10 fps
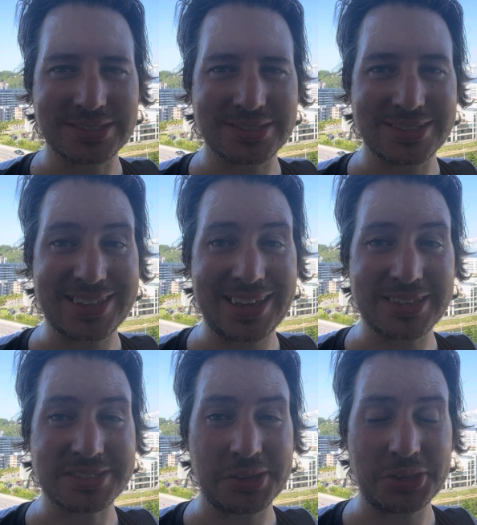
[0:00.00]
The thing
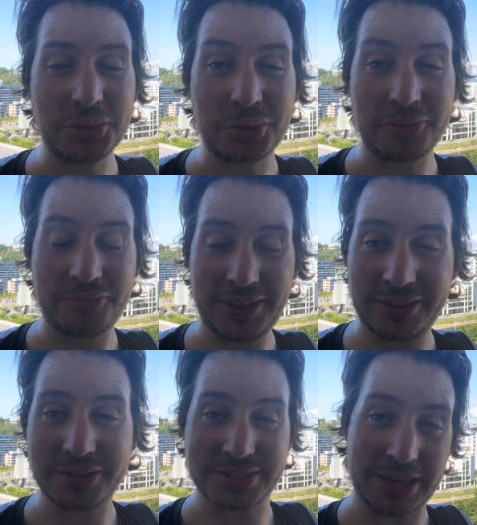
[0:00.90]
is that you can
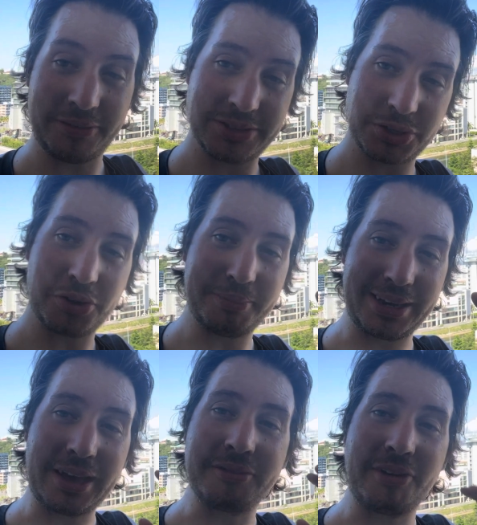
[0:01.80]
feel yourself as you're
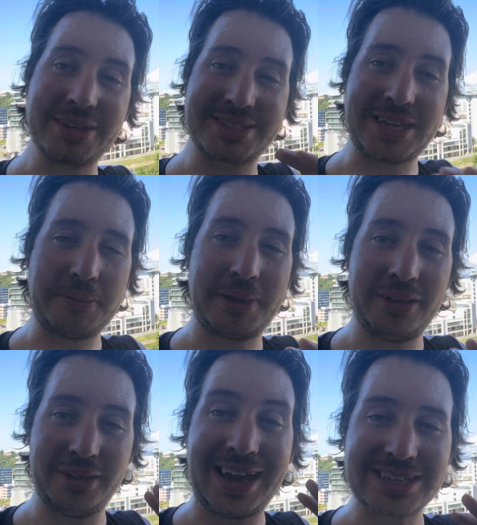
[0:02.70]
coming down a very steep
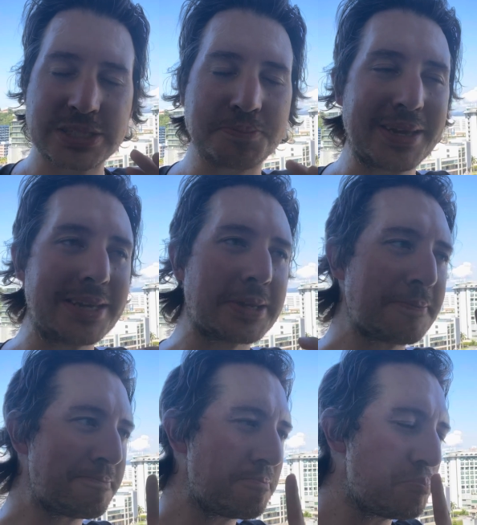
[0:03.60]
hill at speed
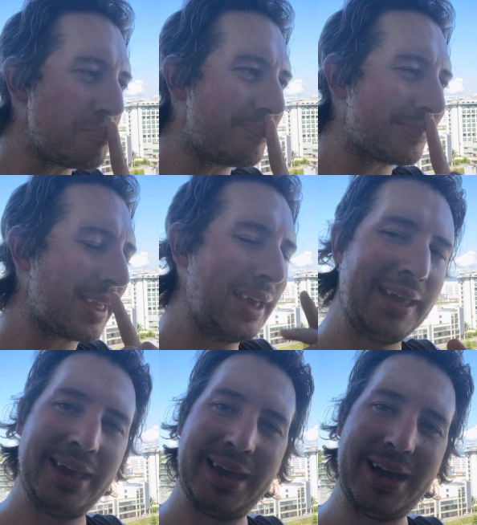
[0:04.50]

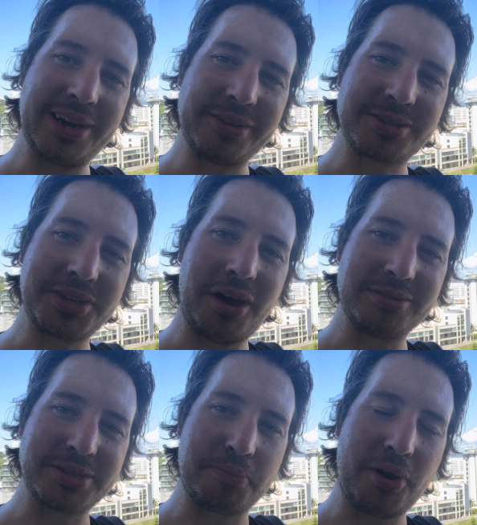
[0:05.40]
and you
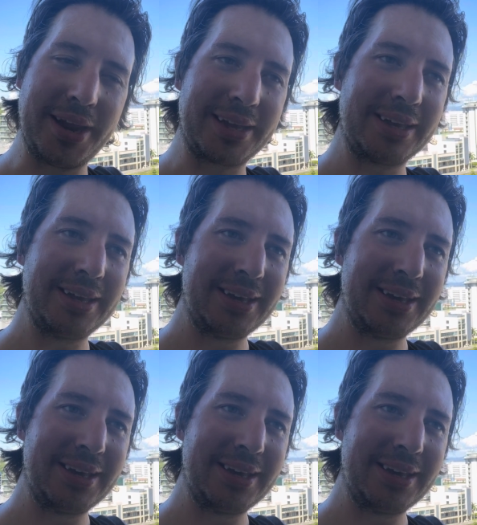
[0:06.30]
start to brake.